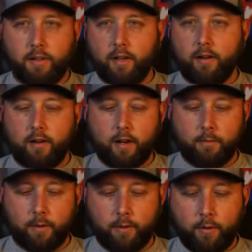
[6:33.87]
year I'm
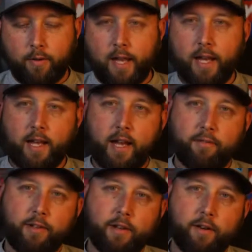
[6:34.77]
going to do that,
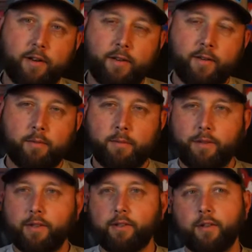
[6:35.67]
have dinner, and then
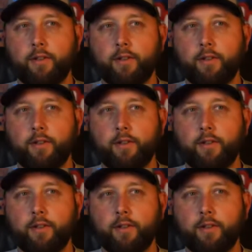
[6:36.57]
Misty's going to